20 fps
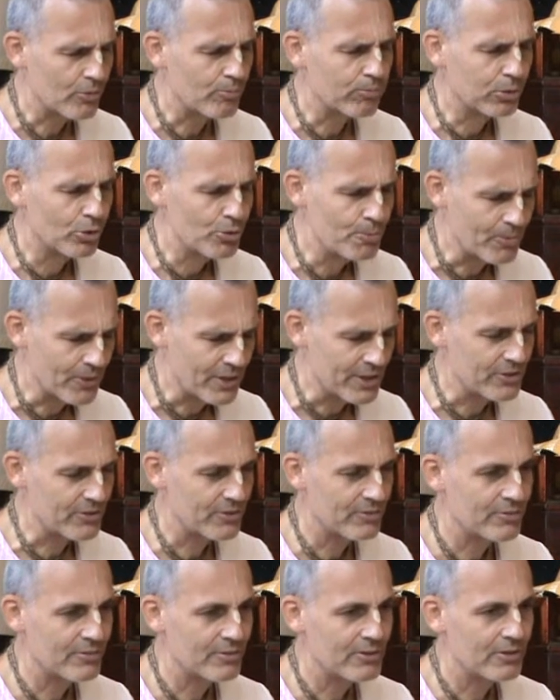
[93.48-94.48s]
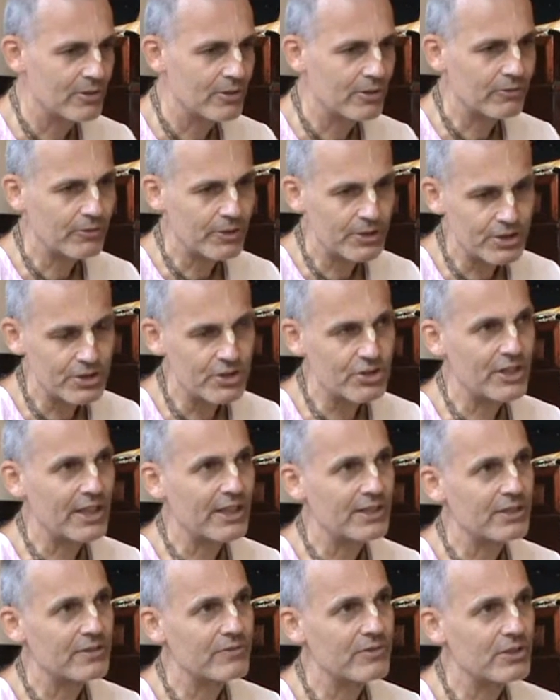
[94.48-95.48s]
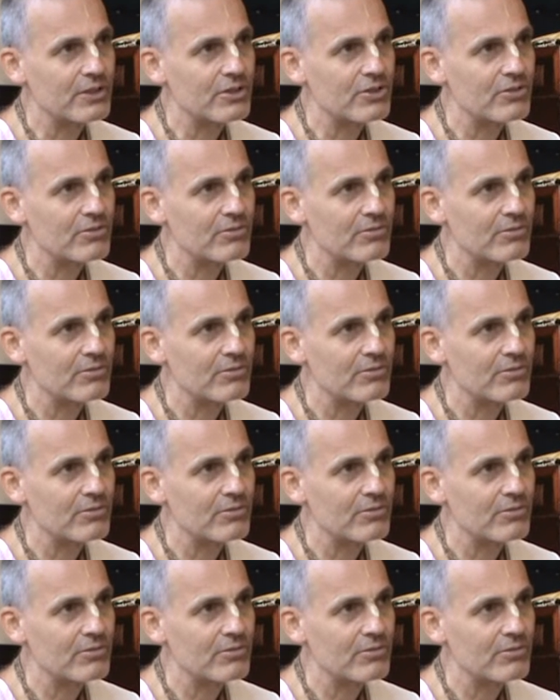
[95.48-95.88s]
blueprint of Krishna's activities.